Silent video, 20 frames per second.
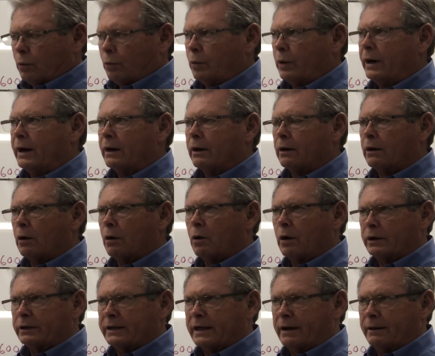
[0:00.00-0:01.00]
we are
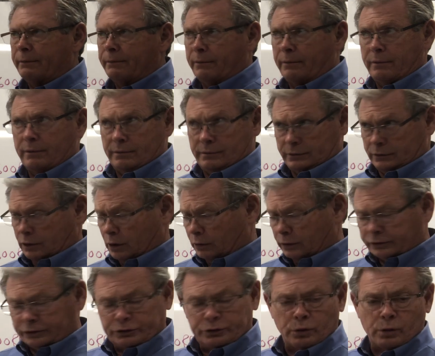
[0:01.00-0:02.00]
going to go
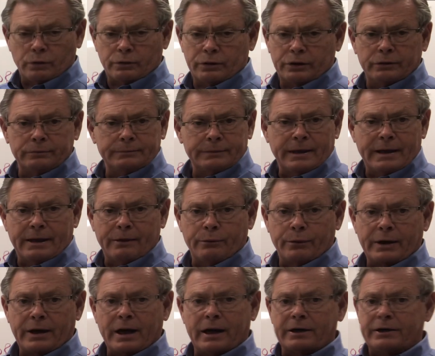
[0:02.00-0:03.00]
to the storeroom, and
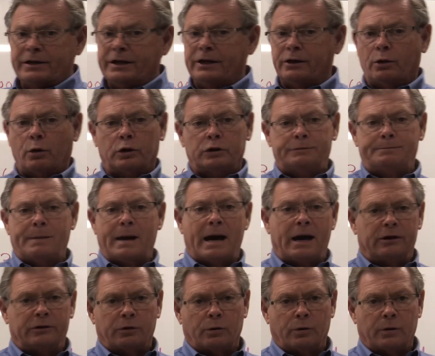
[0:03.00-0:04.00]
we got a 10 horse
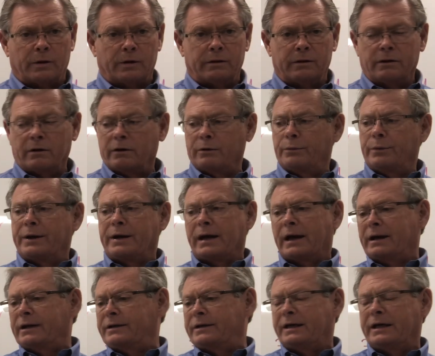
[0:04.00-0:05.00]
bow door, or we
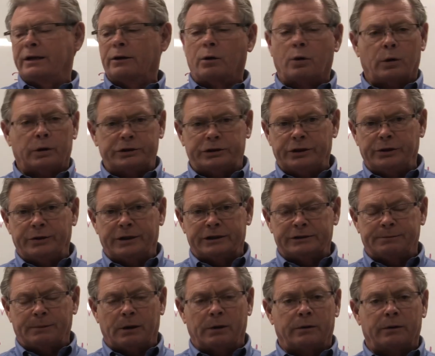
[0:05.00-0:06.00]
got a 10 horse
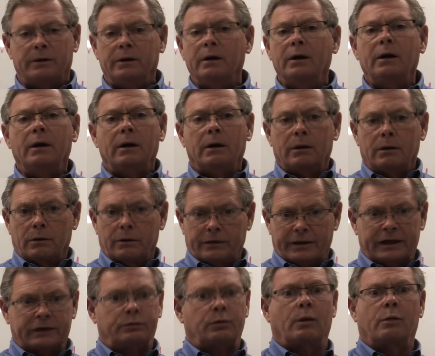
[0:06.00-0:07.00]
US motor,
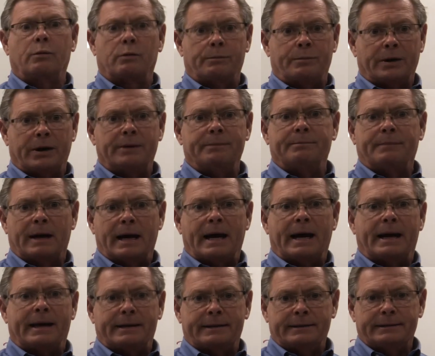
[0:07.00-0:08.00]
that's what we're putting
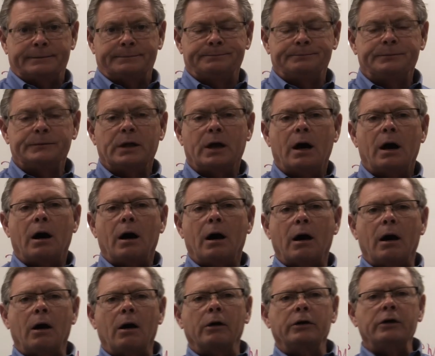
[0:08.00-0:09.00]
back.
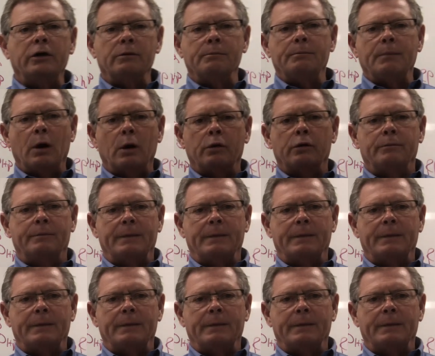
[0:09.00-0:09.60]
all your motor